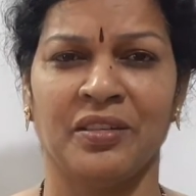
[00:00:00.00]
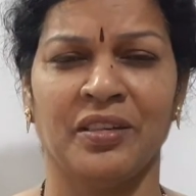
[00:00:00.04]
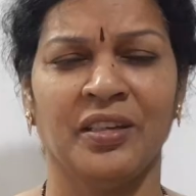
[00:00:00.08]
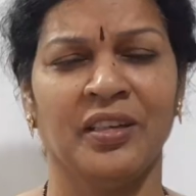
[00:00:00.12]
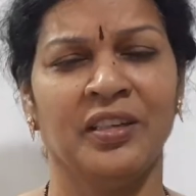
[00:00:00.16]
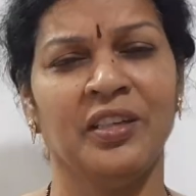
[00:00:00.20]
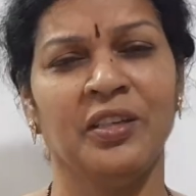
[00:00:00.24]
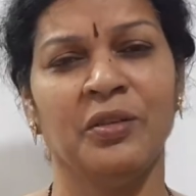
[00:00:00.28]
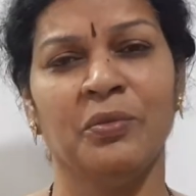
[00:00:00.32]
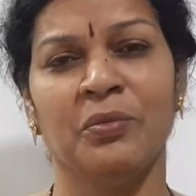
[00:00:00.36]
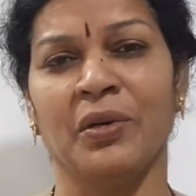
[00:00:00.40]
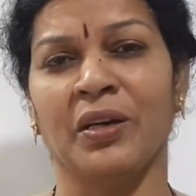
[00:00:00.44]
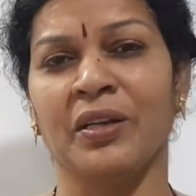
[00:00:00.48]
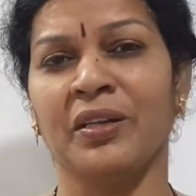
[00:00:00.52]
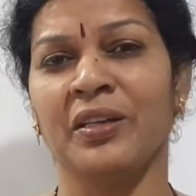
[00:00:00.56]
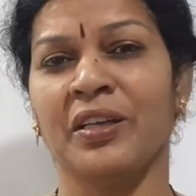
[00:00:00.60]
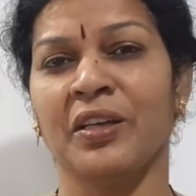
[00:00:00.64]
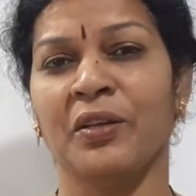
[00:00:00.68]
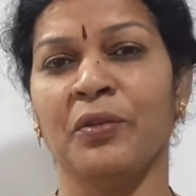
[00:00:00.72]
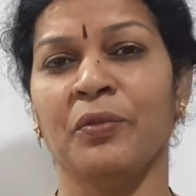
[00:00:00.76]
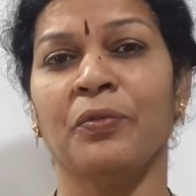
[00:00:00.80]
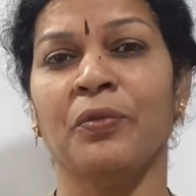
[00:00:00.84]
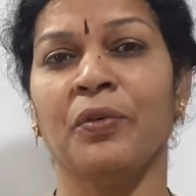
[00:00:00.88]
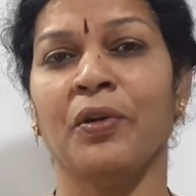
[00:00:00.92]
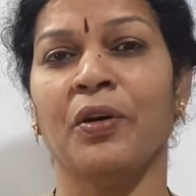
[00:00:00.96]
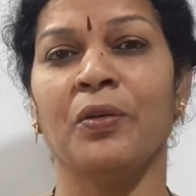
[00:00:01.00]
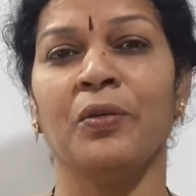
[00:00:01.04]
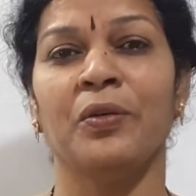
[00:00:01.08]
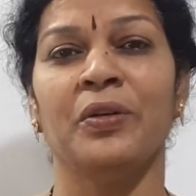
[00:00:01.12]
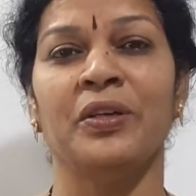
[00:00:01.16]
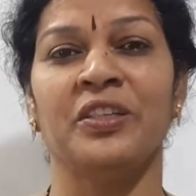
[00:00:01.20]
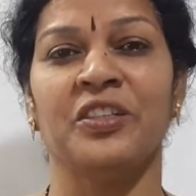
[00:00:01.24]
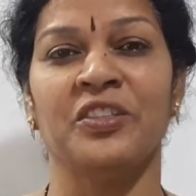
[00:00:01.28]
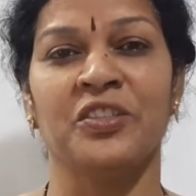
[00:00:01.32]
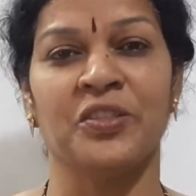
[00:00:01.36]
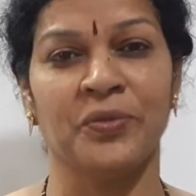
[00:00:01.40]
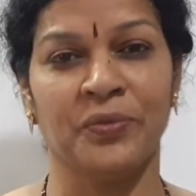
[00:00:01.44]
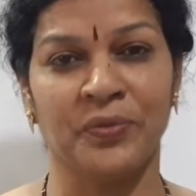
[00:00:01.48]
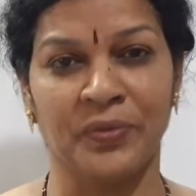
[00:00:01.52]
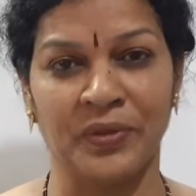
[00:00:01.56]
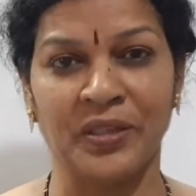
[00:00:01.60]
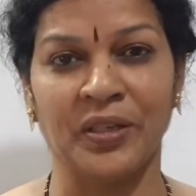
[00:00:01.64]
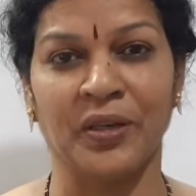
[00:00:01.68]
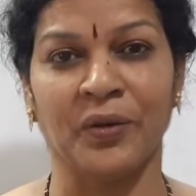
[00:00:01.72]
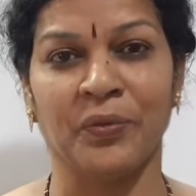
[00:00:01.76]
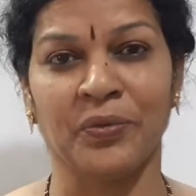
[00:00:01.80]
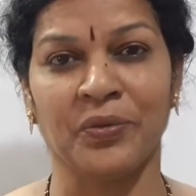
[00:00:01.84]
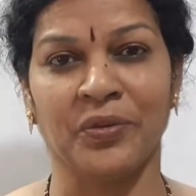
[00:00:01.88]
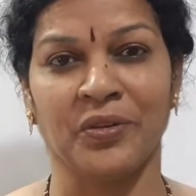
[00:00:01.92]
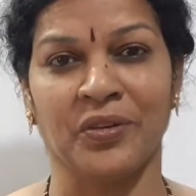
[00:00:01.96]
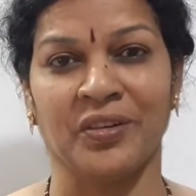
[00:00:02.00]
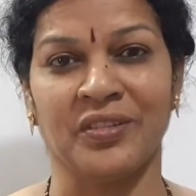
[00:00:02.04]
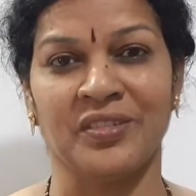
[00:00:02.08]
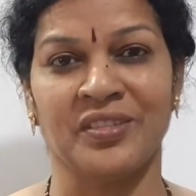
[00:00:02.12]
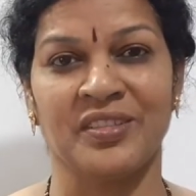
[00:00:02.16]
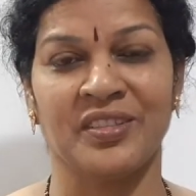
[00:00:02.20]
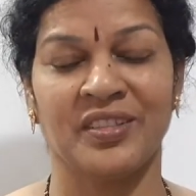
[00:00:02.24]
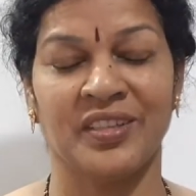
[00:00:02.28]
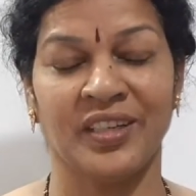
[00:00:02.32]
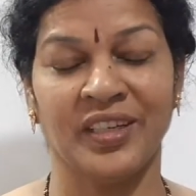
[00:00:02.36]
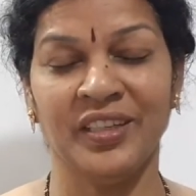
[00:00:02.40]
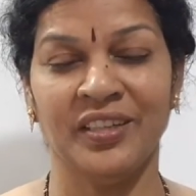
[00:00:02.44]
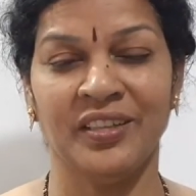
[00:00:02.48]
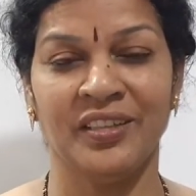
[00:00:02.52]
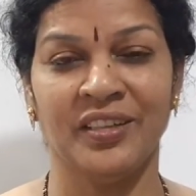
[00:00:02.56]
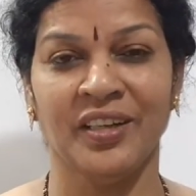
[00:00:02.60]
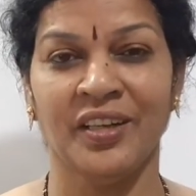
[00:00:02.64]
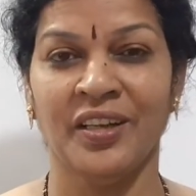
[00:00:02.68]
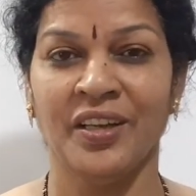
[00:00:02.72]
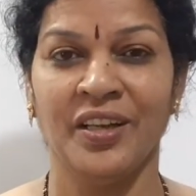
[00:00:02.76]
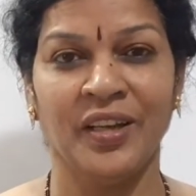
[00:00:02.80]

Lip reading: Anyone can follow, it is free of cost, right?